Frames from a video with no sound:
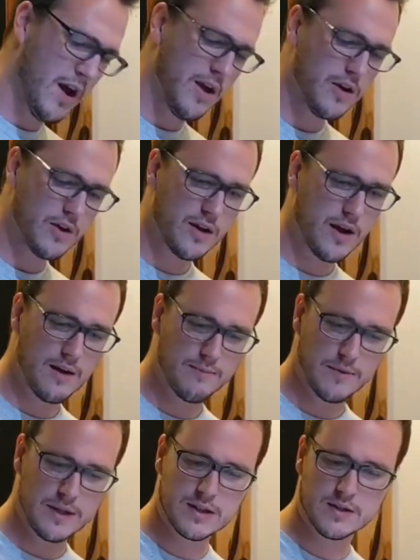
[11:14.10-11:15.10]
you can get,
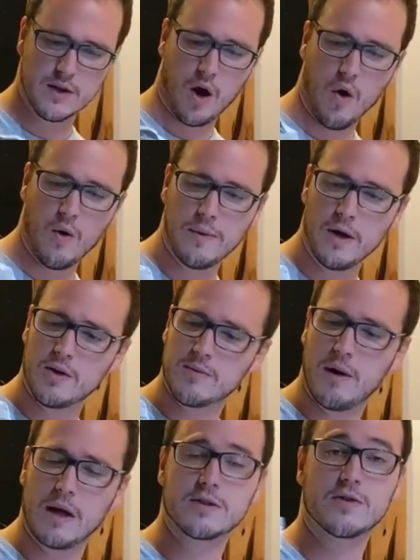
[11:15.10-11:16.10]
this is a whole milk
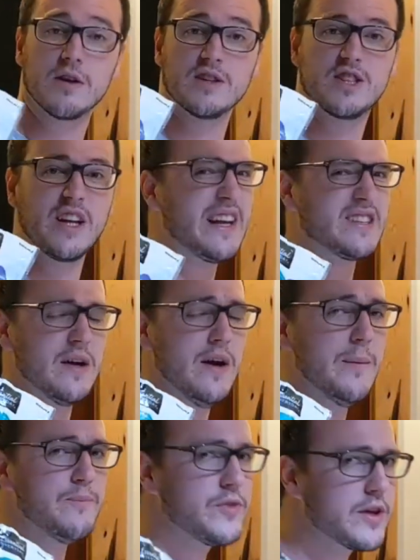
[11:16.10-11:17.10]
mozzarella cheese.
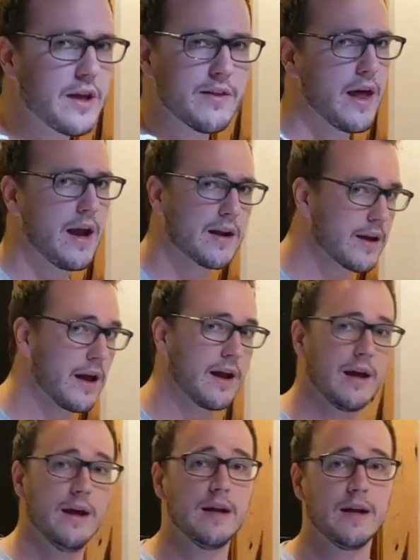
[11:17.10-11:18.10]
You can get that at kind of
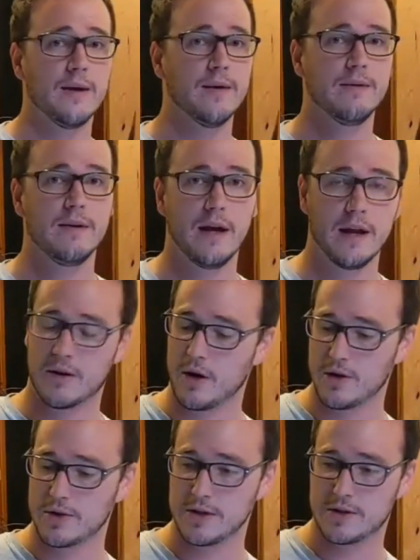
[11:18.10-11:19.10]
any
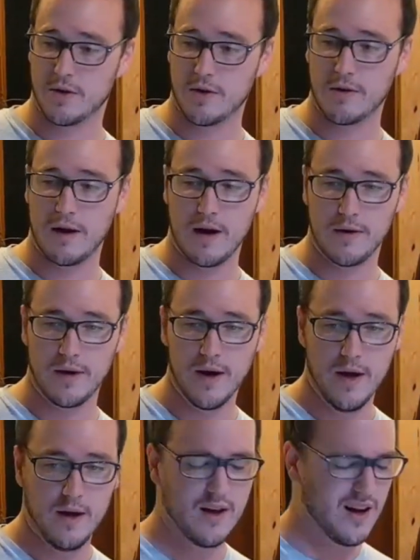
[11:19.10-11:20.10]
grocery store around.
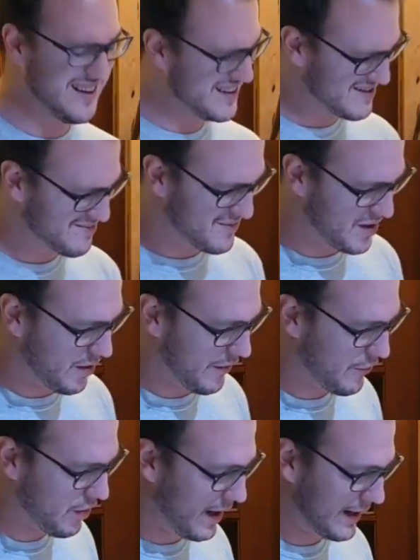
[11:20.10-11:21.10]
This, you know, if you
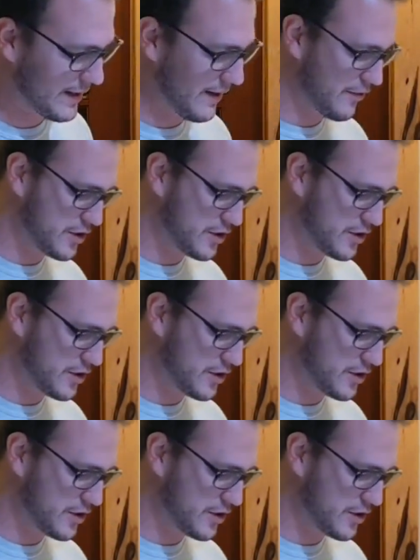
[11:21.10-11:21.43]
like a different